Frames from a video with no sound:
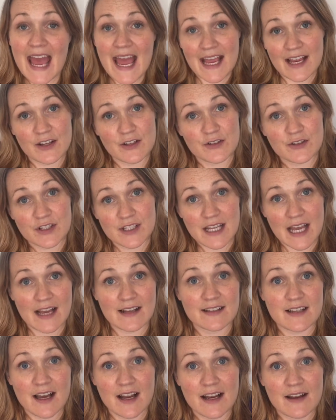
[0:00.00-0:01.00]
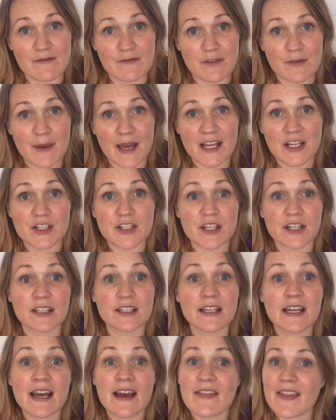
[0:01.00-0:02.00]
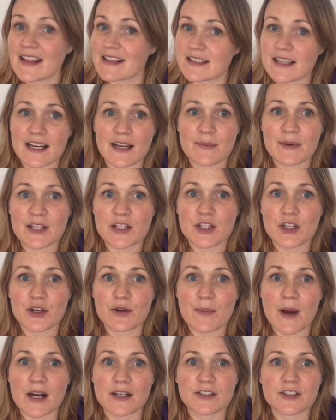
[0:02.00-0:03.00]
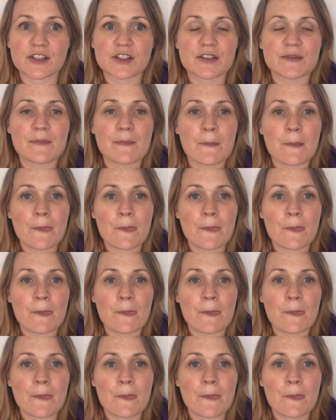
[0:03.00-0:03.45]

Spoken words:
extra tactile information, that's going to be too much.